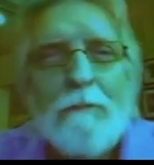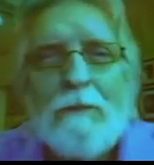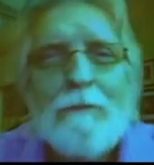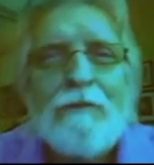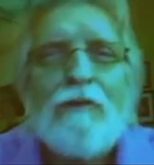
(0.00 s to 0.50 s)

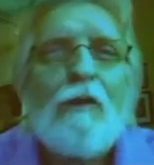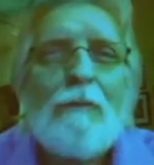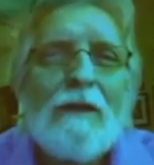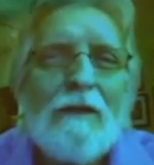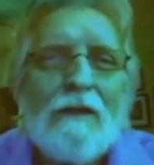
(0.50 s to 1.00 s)
people to know
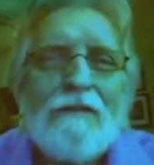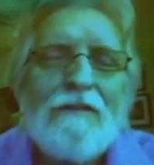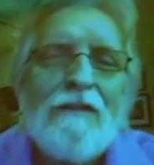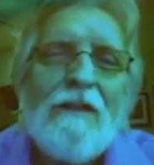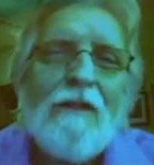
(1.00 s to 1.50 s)
about
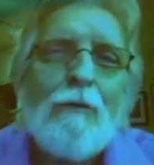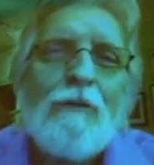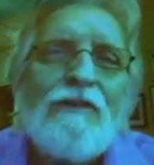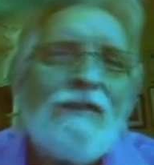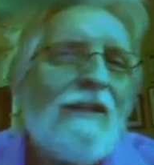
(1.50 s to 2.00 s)
us.
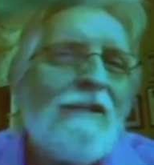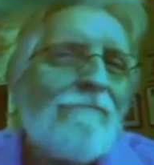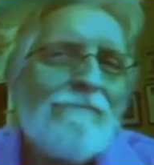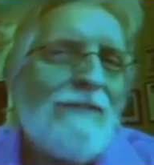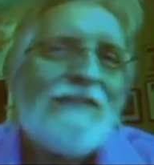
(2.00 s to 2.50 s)
We
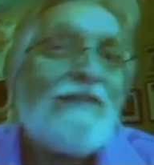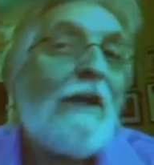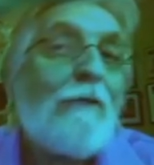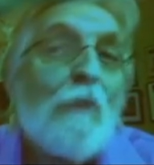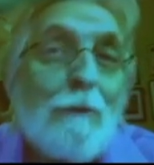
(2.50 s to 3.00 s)
say, that's
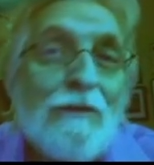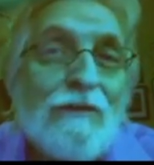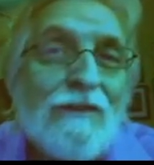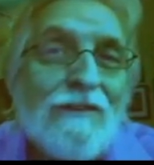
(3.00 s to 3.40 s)
none of your business.